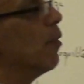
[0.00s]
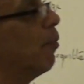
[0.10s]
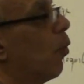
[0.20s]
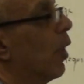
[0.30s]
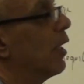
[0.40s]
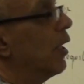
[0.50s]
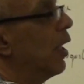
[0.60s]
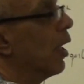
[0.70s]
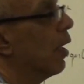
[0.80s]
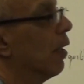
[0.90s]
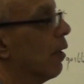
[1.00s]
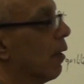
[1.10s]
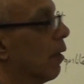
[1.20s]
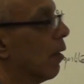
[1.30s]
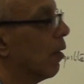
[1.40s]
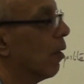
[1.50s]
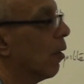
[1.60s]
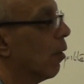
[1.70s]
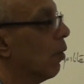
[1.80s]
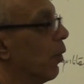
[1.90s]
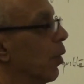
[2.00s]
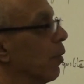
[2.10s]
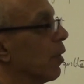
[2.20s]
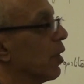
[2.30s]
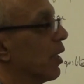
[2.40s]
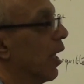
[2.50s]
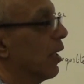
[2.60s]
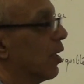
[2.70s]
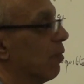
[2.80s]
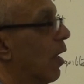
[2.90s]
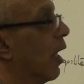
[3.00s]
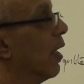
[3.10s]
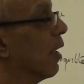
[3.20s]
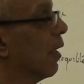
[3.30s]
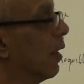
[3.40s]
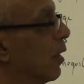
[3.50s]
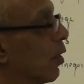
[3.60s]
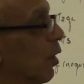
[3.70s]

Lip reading: point here will satisfy. So